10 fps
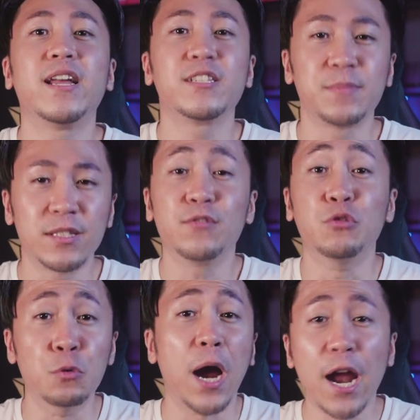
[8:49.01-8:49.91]
ask myself,
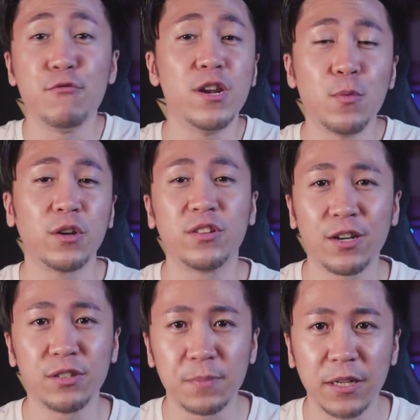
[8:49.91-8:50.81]
do I really want to
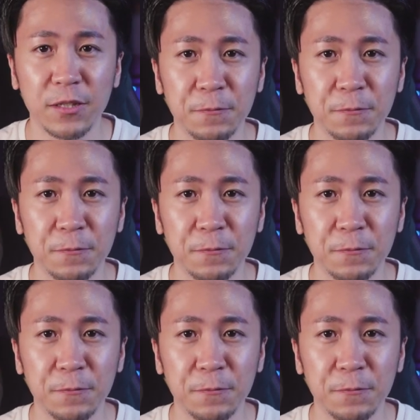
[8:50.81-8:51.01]
take out this money?